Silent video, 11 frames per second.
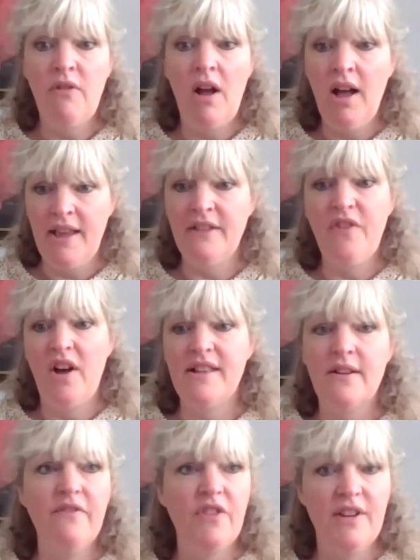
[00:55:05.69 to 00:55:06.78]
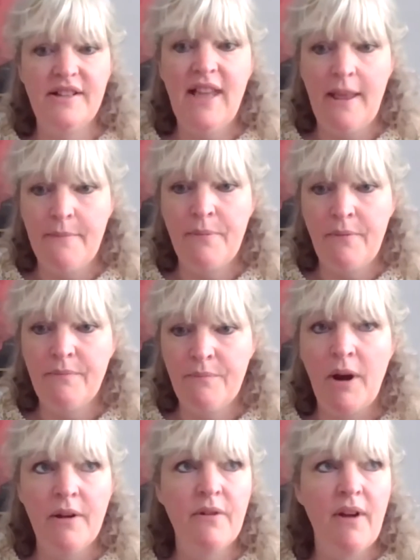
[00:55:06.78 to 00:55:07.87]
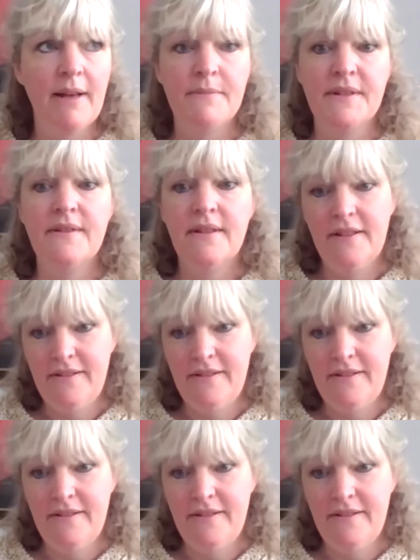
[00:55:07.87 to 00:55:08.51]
I advise on volunteer programs.